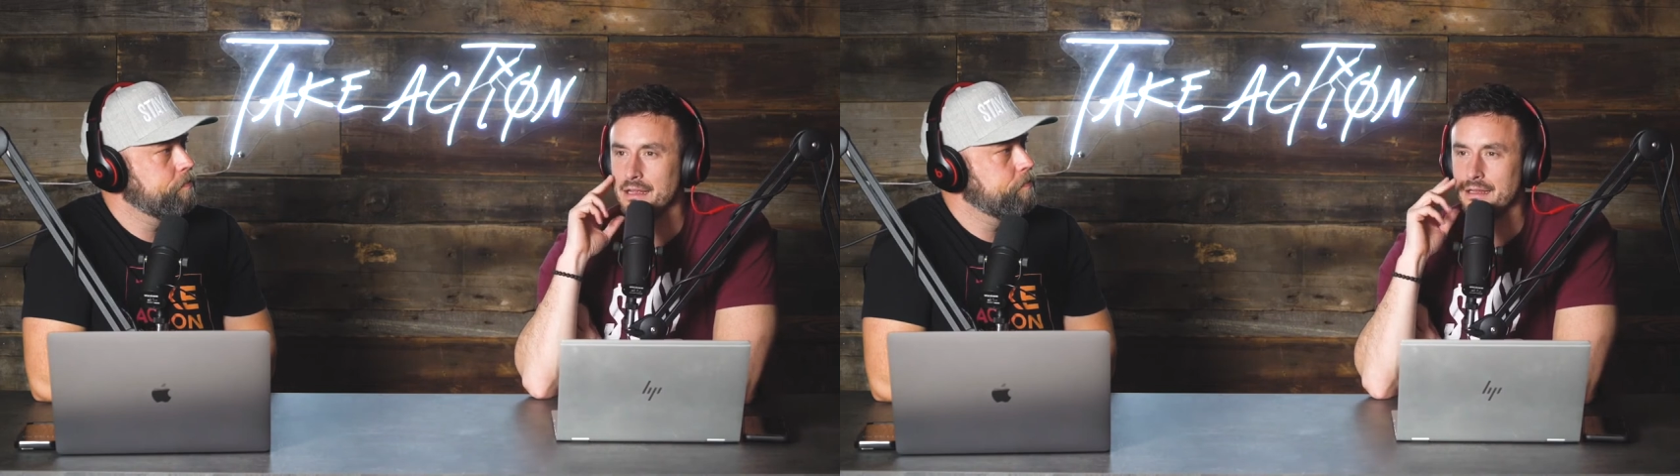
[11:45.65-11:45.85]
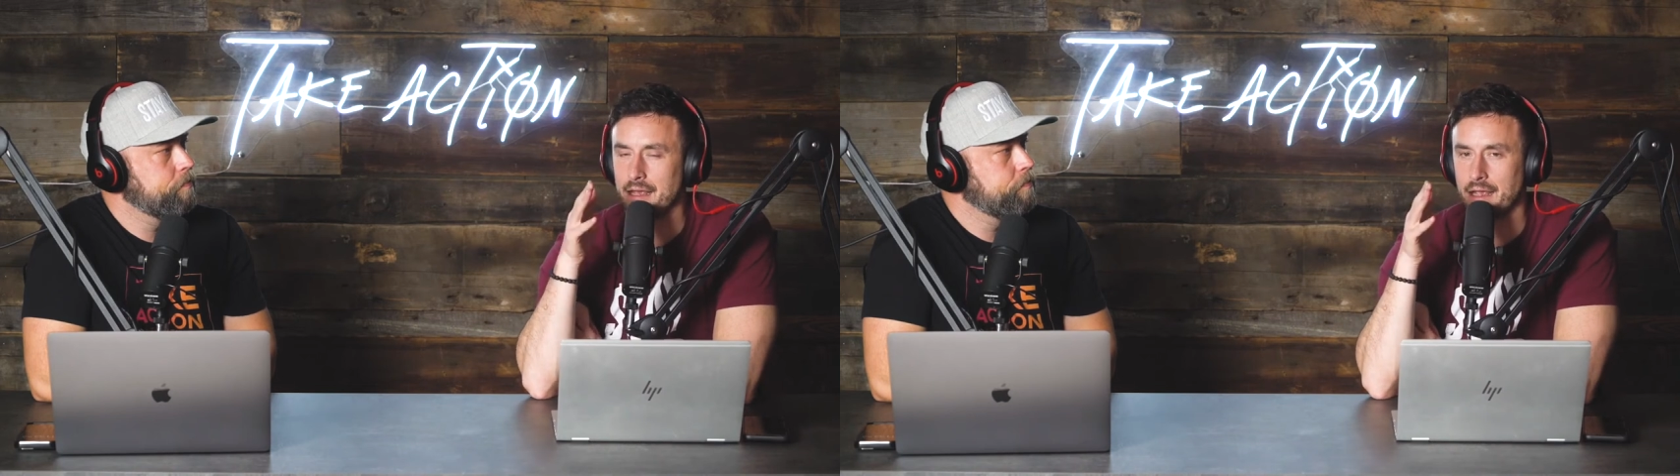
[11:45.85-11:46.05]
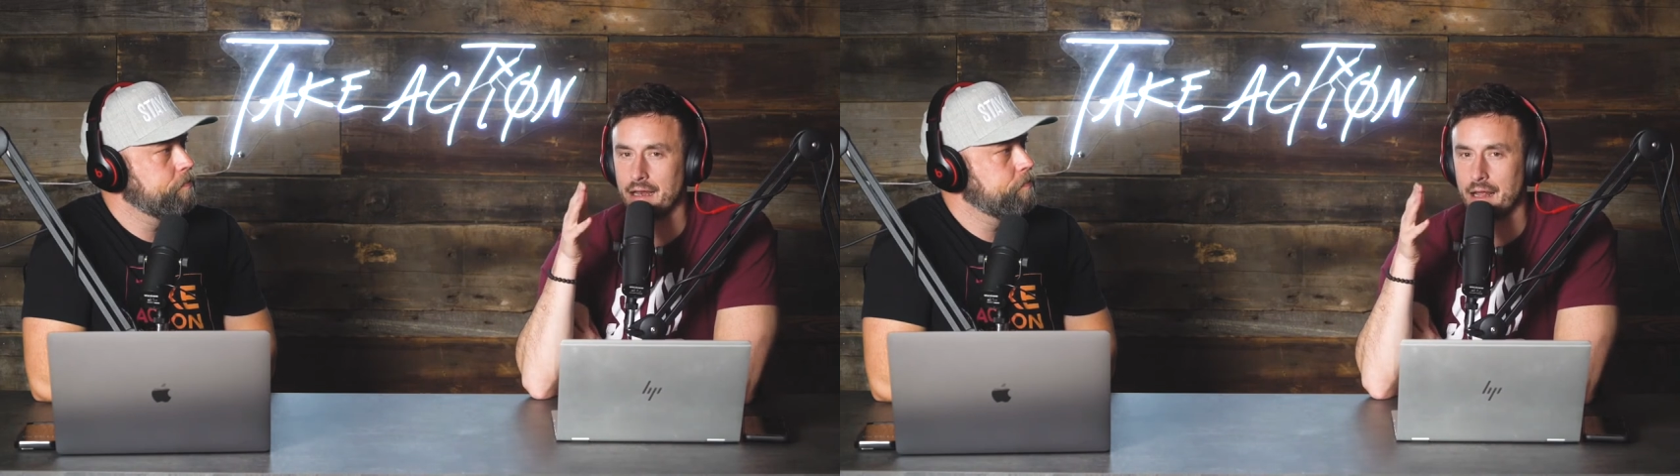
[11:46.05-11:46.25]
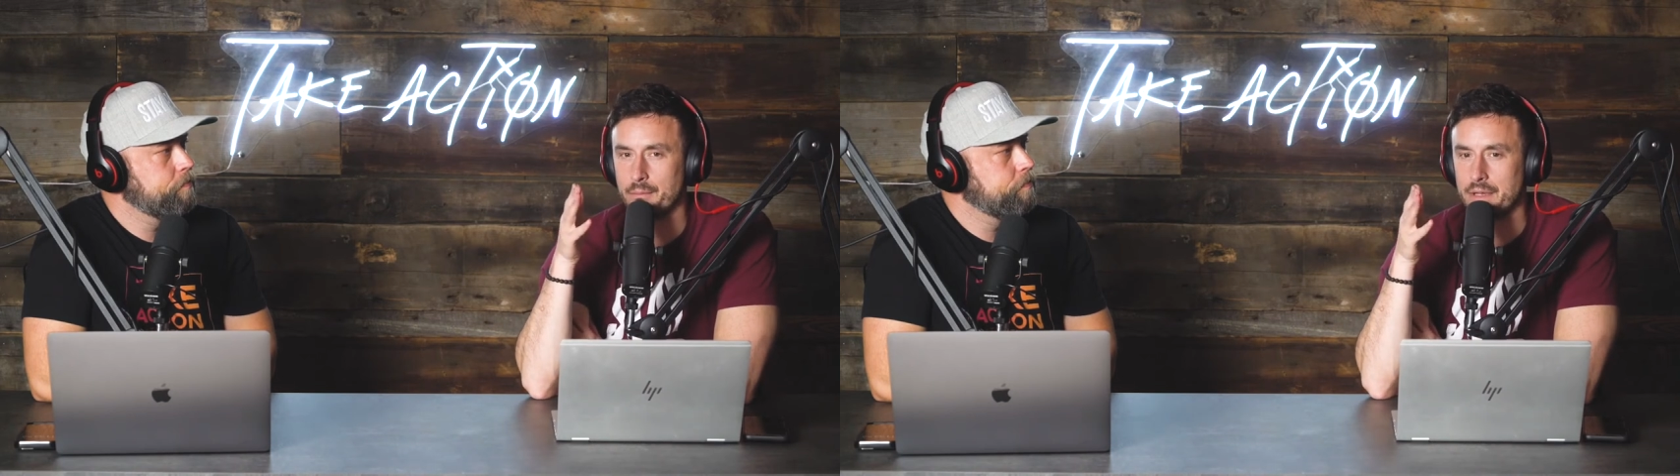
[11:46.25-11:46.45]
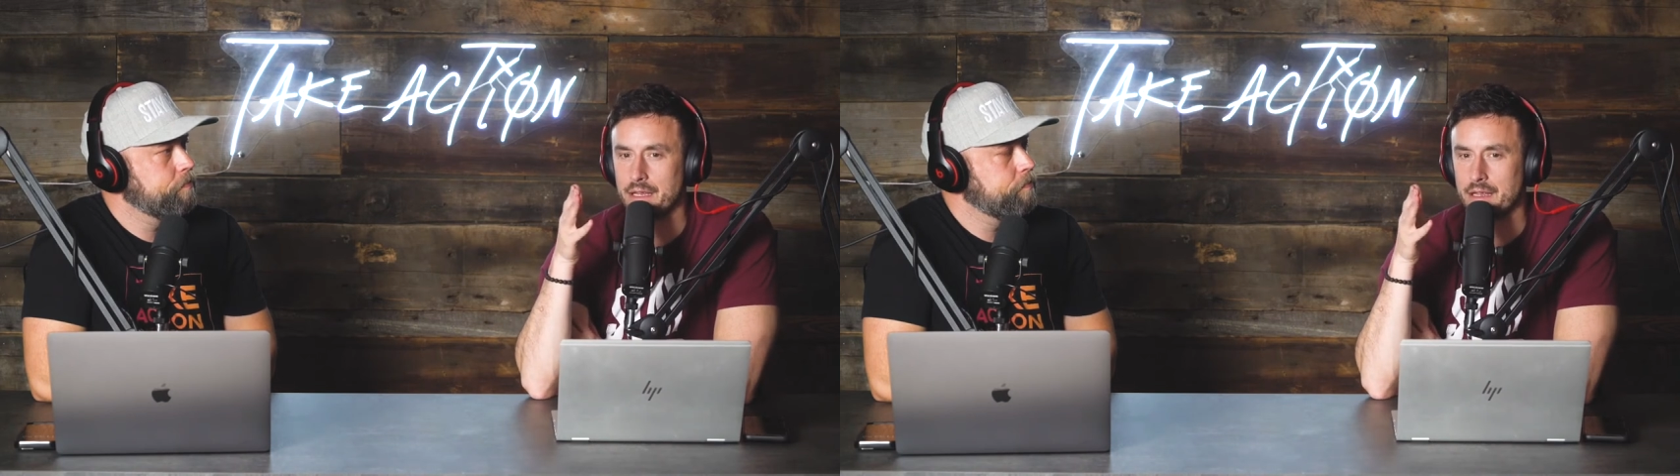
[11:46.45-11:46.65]
can I
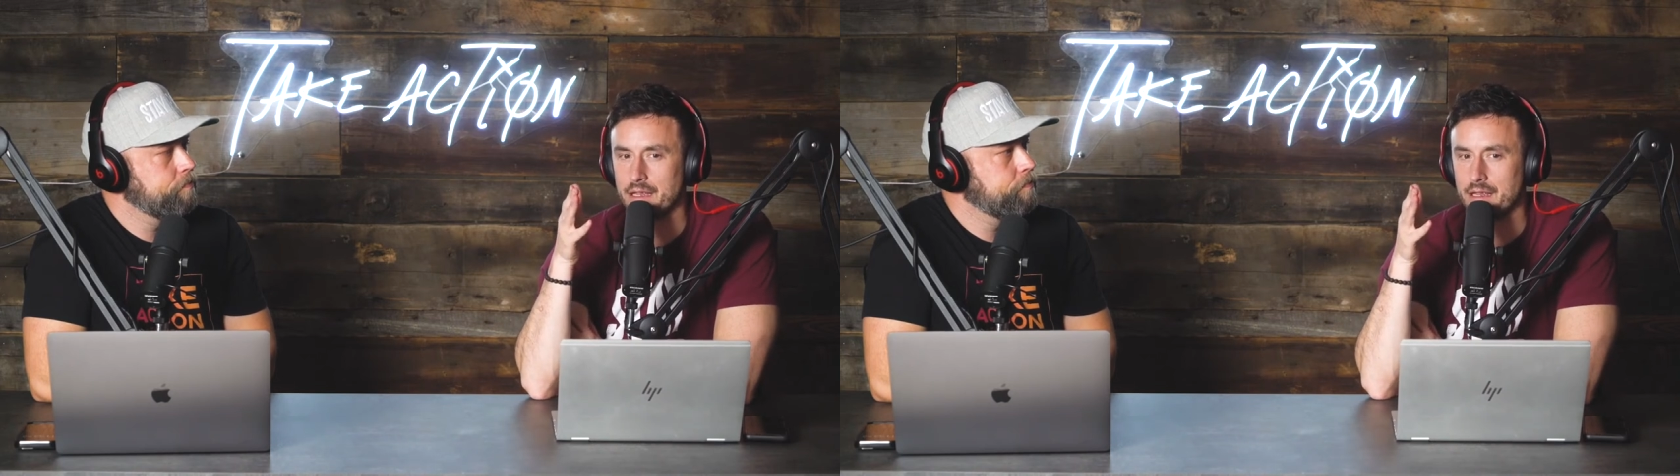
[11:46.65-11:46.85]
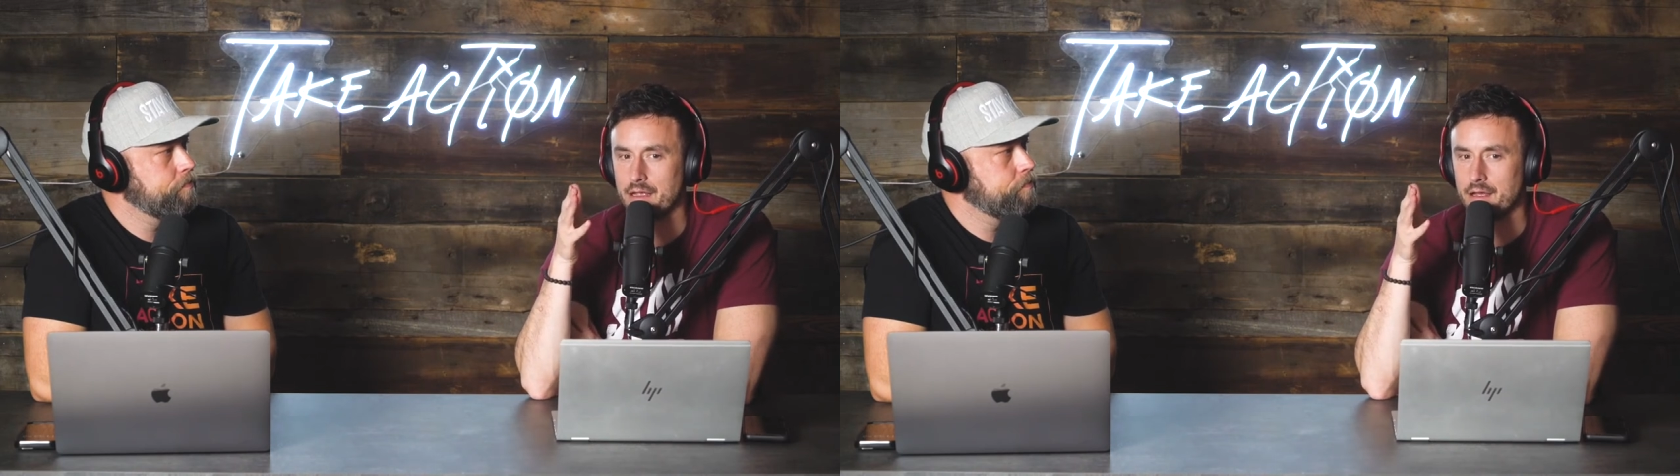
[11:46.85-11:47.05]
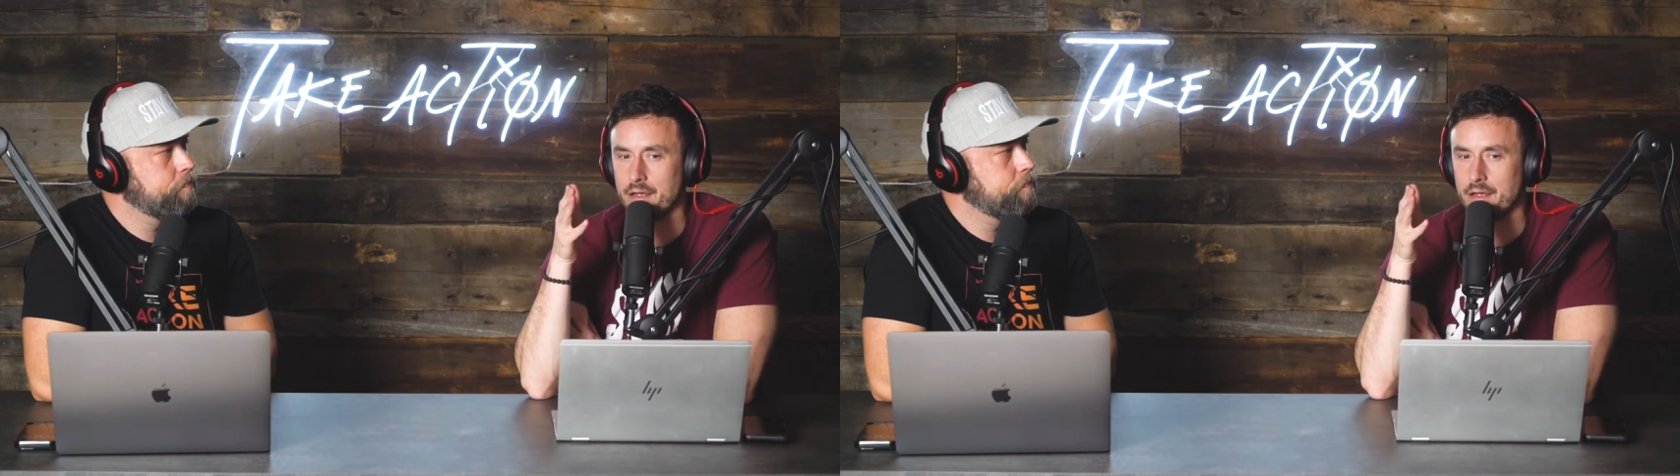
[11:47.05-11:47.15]
be